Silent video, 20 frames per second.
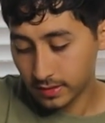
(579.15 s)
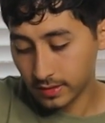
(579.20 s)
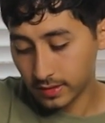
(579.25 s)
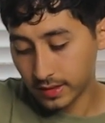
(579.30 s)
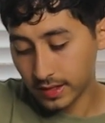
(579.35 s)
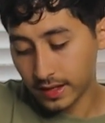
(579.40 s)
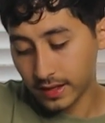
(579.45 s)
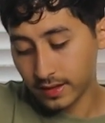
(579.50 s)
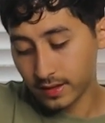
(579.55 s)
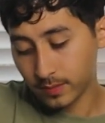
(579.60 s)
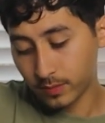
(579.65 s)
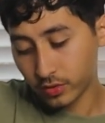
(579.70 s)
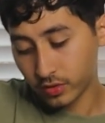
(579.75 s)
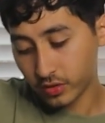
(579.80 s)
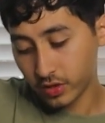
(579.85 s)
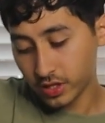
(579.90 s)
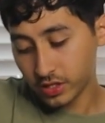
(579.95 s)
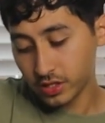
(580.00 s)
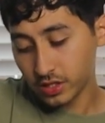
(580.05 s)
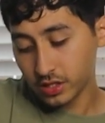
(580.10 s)
So yeah, the
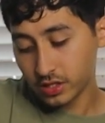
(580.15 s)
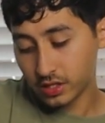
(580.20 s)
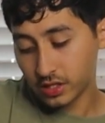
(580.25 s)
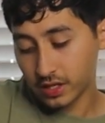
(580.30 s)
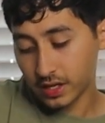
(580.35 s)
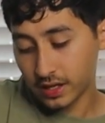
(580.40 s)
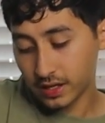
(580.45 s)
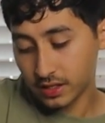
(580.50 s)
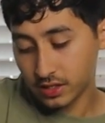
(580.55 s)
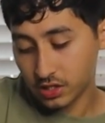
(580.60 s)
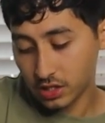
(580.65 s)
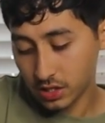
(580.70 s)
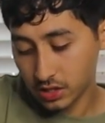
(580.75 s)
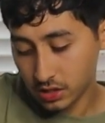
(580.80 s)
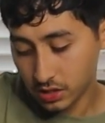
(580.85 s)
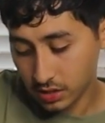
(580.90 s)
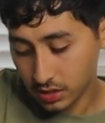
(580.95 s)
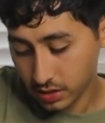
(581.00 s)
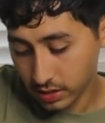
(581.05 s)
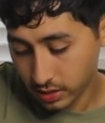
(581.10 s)
progression kind of
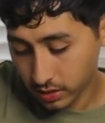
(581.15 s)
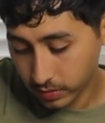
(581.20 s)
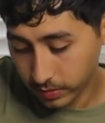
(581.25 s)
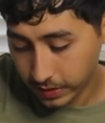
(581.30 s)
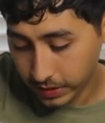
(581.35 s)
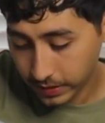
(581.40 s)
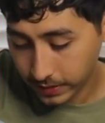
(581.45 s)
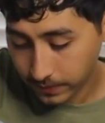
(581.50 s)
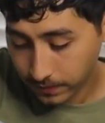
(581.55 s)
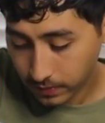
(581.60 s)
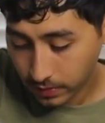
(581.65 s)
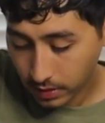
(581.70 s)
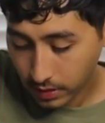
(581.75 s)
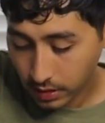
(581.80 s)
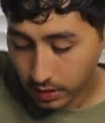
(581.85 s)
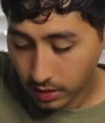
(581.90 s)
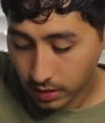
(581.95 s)
changes a little bit.